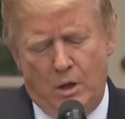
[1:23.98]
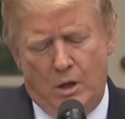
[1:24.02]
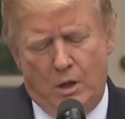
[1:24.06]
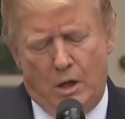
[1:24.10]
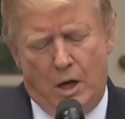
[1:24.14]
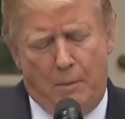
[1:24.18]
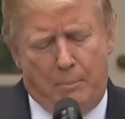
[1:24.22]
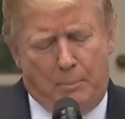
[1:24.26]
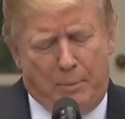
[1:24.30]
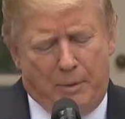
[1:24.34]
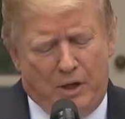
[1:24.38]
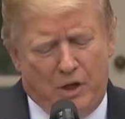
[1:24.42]

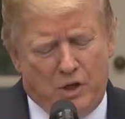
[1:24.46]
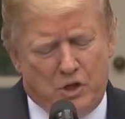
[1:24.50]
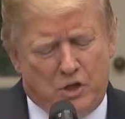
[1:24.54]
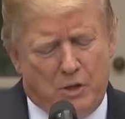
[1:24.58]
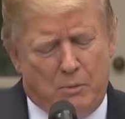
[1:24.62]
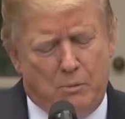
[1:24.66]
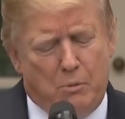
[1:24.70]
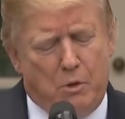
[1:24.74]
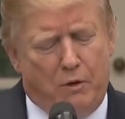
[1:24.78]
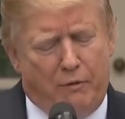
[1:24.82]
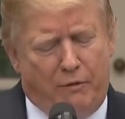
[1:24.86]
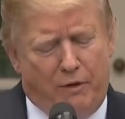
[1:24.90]
Companies
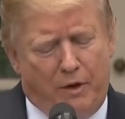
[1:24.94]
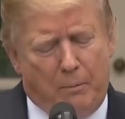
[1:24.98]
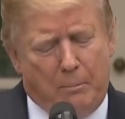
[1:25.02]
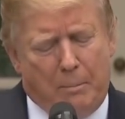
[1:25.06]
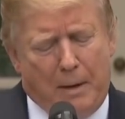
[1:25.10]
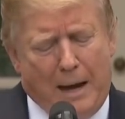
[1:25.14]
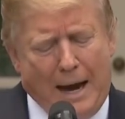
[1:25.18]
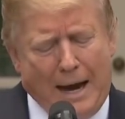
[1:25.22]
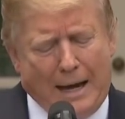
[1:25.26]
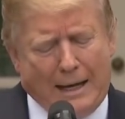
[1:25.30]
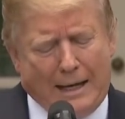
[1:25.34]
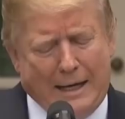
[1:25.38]
are moving
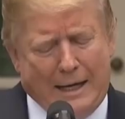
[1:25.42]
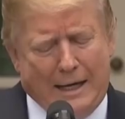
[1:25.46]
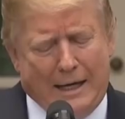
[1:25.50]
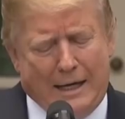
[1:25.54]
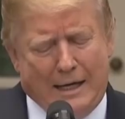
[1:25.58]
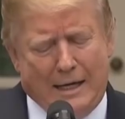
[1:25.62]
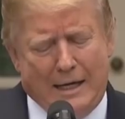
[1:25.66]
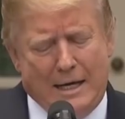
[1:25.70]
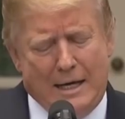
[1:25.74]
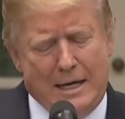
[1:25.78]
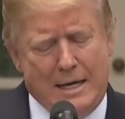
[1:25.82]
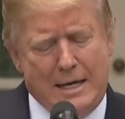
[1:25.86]
back
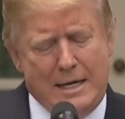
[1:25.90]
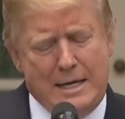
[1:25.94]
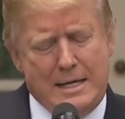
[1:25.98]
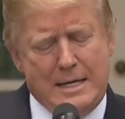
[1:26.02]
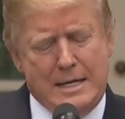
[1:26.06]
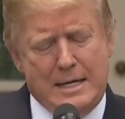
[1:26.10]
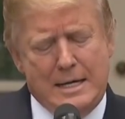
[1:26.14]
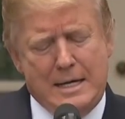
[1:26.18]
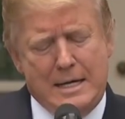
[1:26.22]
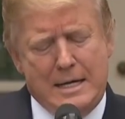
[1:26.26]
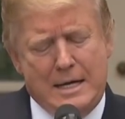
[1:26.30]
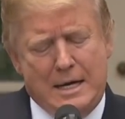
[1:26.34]
in.
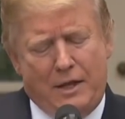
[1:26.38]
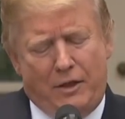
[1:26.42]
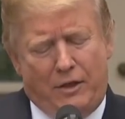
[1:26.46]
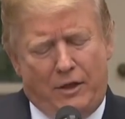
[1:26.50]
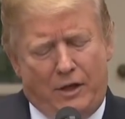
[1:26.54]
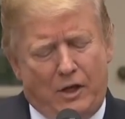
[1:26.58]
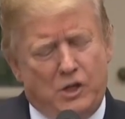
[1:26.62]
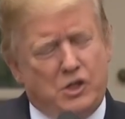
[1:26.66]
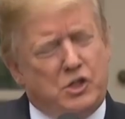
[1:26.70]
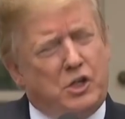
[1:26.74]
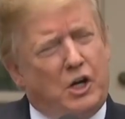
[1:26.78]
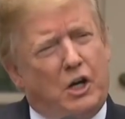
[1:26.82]

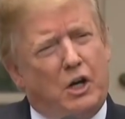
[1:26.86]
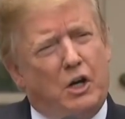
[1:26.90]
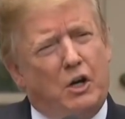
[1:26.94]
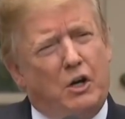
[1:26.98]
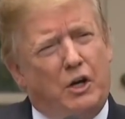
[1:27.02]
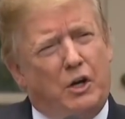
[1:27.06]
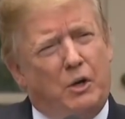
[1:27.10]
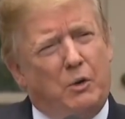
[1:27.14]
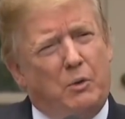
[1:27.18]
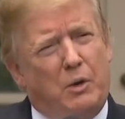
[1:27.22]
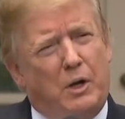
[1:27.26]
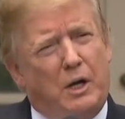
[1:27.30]
Things are
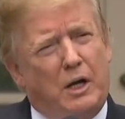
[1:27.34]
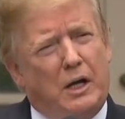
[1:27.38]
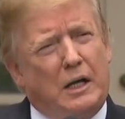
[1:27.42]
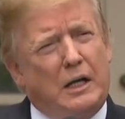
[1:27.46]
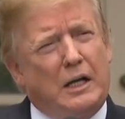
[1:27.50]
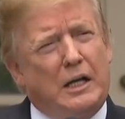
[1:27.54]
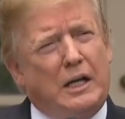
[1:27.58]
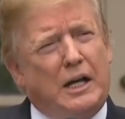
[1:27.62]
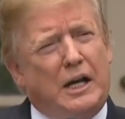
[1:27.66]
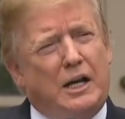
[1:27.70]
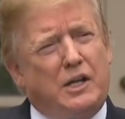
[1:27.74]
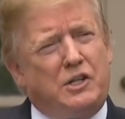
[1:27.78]
going
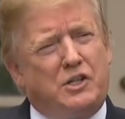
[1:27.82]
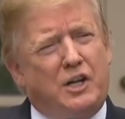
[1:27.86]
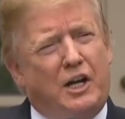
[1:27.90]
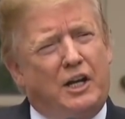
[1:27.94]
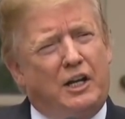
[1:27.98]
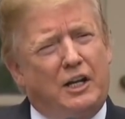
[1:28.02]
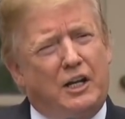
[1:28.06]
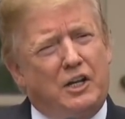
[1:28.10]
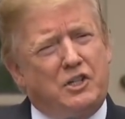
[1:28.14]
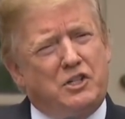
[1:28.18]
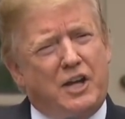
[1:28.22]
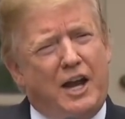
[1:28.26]
well. And I
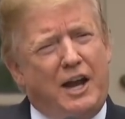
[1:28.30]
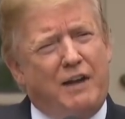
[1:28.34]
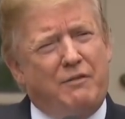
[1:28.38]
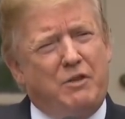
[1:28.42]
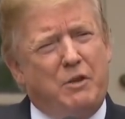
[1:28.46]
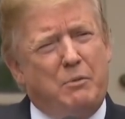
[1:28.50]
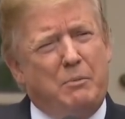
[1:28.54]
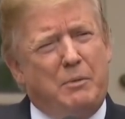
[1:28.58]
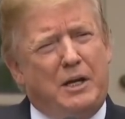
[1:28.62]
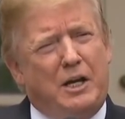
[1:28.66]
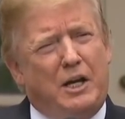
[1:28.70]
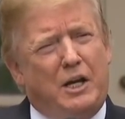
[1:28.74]
said, let's have
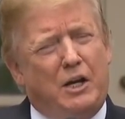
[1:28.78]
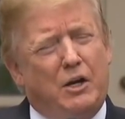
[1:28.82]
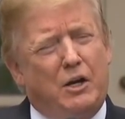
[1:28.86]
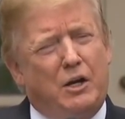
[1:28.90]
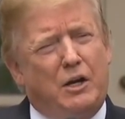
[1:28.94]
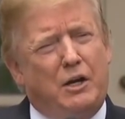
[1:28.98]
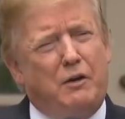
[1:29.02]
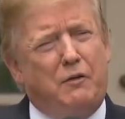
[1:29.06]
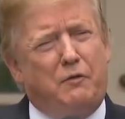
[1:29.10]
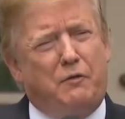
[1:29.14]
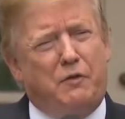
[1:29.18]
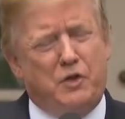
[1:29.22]
the meeting
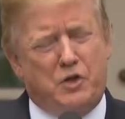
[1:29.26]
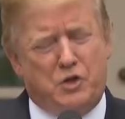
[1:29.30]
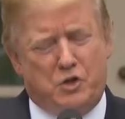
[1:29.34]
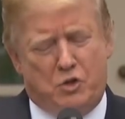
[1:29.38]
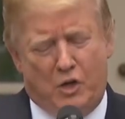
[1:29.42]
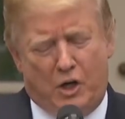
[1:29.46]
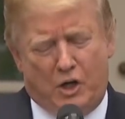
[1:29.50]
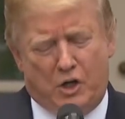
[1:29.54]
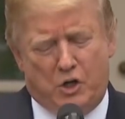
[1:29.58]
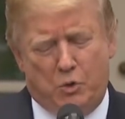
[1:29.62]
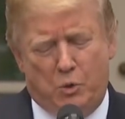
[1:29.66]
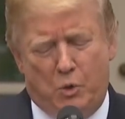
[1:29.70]
on
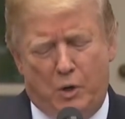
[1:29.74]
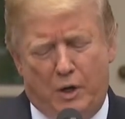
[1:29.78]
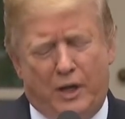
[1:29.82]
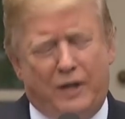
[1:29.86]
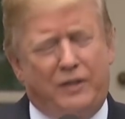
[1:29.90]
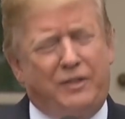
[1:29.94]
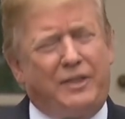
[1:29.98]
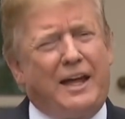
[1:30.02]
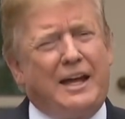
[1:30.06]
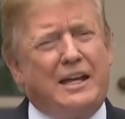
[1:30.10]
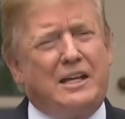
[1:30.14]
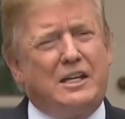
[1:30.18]
infrastructure. We'll
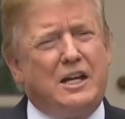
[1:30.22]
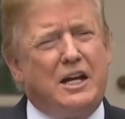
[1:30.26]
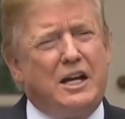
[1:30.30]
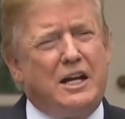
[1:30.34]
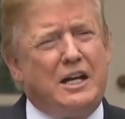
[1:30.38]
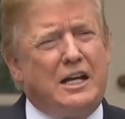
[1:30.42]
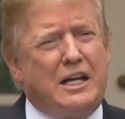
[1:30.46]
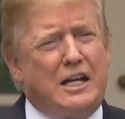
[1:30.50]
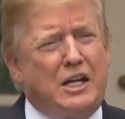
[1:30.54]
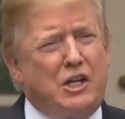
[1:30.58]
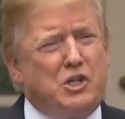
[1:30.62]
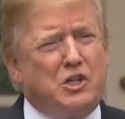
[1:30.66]
get that
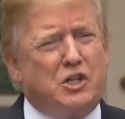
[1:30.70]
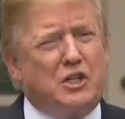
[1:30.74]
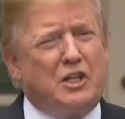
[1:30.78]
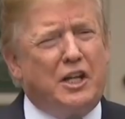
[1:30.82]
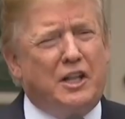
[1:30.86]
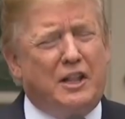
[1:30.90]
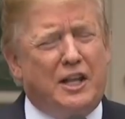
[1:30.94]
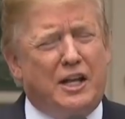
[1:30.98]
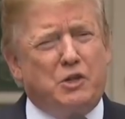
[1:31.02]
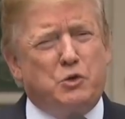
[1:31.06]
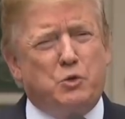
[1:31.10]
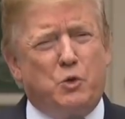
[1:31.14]
done
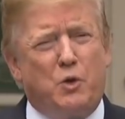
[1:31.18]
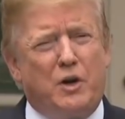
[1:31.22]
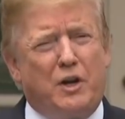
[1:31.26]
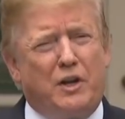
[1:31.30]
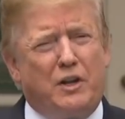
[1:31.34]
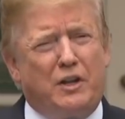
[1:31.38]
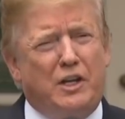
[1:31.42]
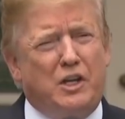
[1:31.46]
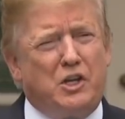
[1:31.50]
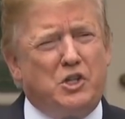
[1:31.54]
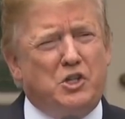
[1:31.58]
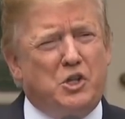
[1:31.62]
easily. That's one
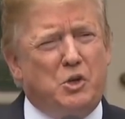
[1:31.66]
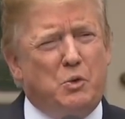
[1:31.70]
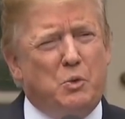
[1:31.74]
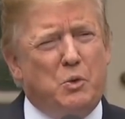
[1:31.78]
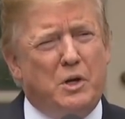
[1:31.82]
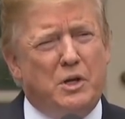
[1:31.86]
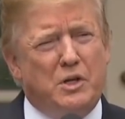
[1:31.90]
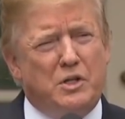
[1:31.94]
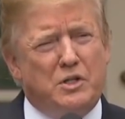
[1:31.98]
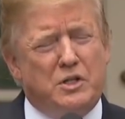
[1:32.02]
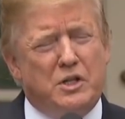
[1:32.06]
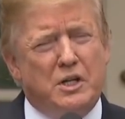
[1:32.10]
of the easy
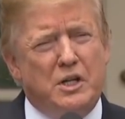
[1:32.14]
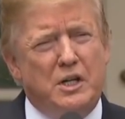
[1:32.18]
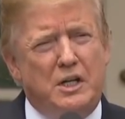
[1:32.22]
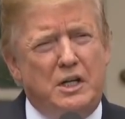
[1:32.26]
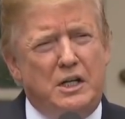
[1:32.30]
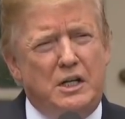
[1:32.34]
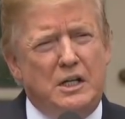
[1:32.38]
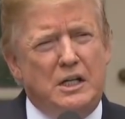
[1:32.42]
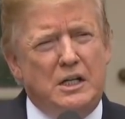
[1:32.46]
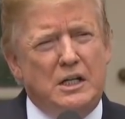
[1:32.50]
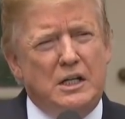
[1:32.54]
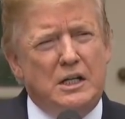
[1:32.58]
ones.
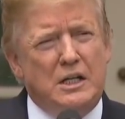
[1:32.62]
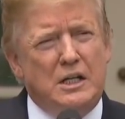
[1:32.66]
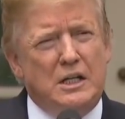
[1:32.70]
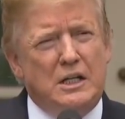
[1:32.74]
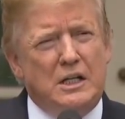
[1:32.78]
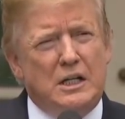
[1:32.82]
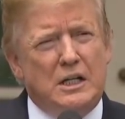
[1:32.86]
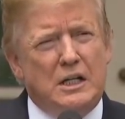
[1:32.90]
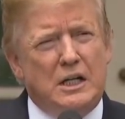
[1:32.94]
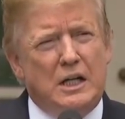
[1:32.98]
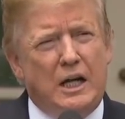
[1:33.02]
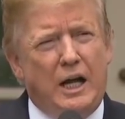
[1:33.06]

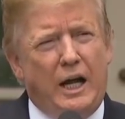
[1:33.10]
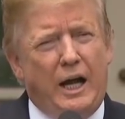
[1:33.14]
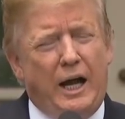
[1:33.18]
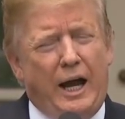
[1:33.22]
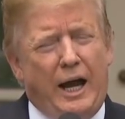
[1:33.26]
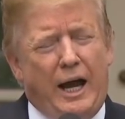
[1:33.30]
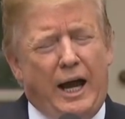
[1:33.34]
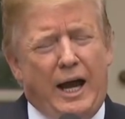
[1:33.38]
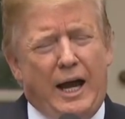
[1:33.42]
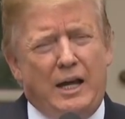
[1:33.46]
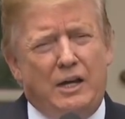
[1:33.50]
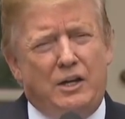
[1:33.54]

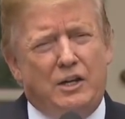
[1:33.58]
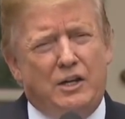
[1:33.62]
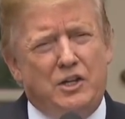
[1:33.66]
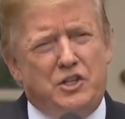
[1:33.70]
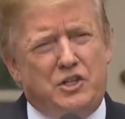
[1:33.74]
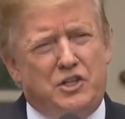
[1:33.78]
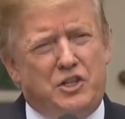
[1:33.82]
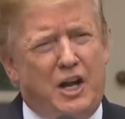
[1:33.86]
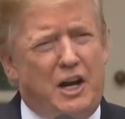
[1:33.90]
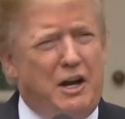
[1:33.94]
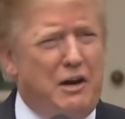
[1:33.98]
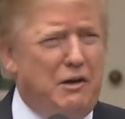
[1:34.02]
And
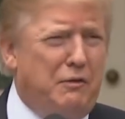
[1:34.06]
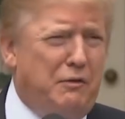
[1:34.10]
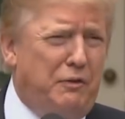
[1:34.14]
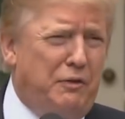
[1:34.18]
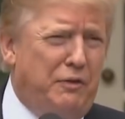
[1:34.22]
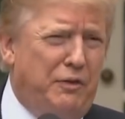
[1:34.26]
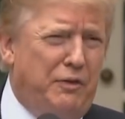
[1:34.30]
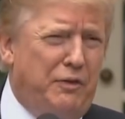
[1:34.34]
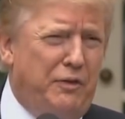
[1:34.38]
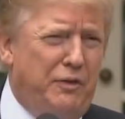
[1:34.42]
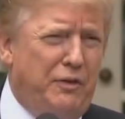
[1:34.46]
instead of